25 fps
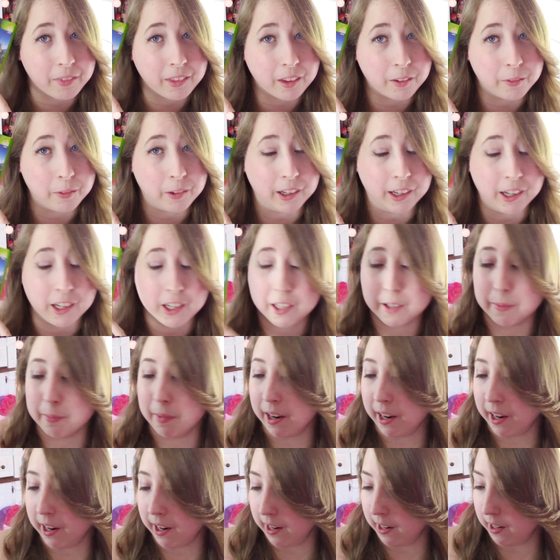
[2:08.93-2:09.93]
which
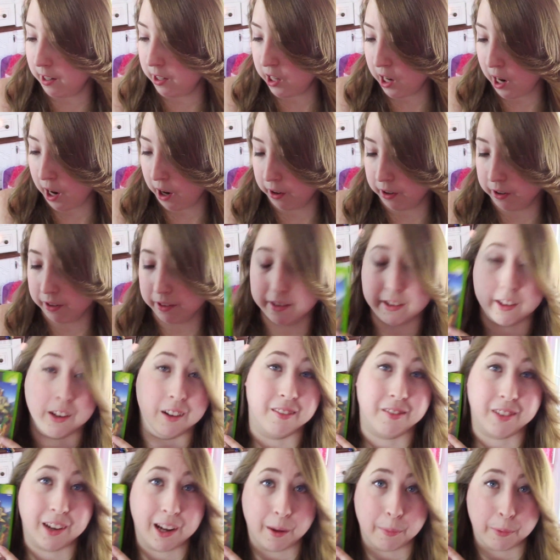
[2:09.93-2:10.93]
my childhood
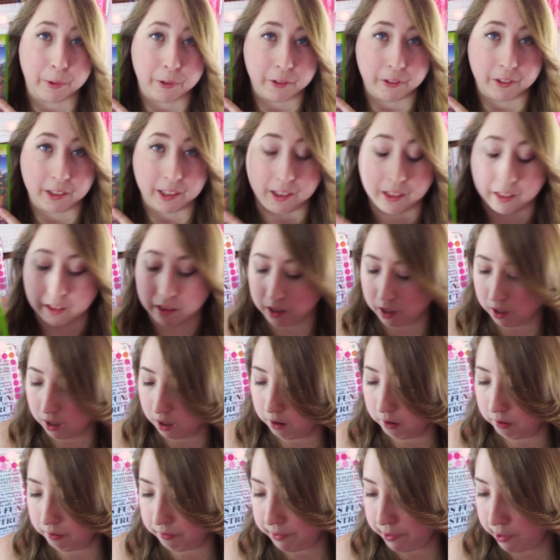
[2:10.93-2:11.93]
self absolutely
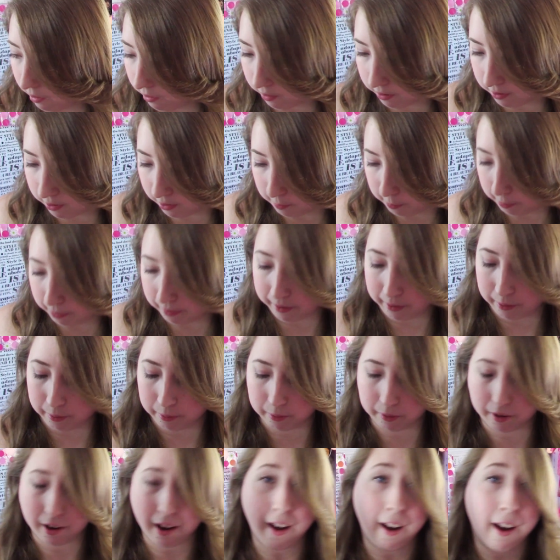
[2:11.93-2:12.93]
loved. This is pretty
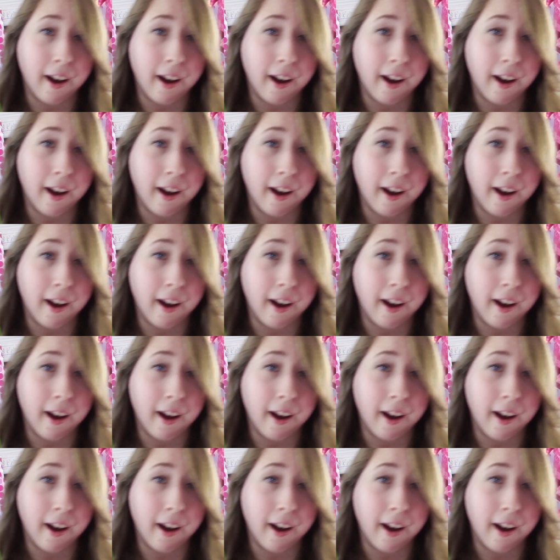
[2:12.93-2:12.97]
old.